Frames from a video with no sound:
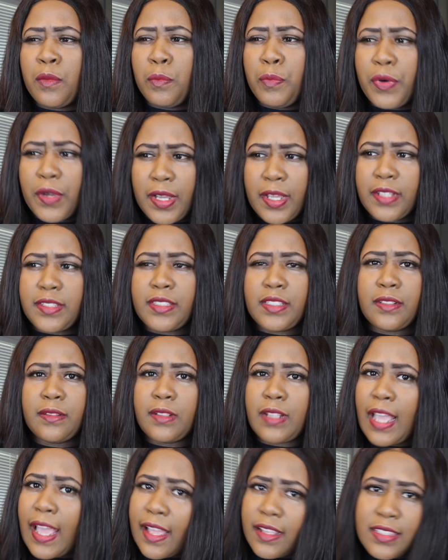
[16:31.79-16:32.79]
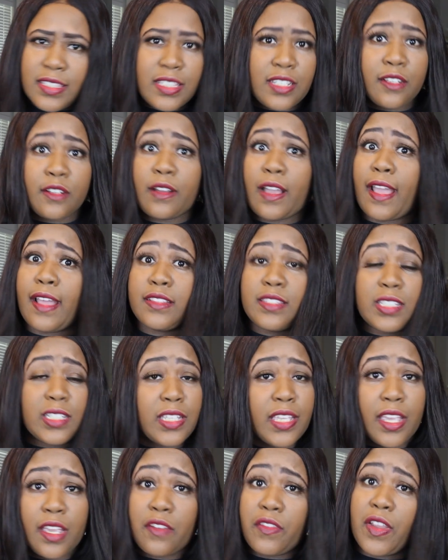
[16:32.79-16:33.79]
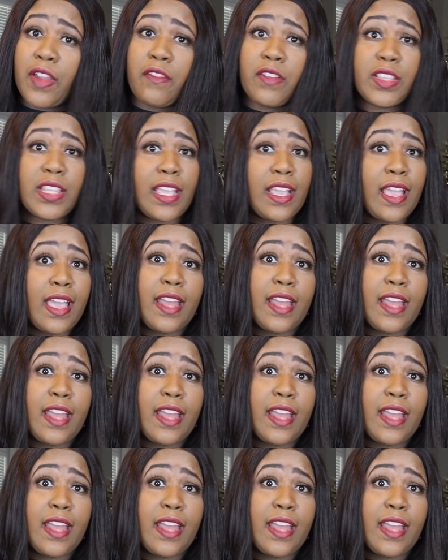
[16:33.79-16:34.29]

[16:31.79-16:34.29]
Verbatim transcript: but I took care of everything.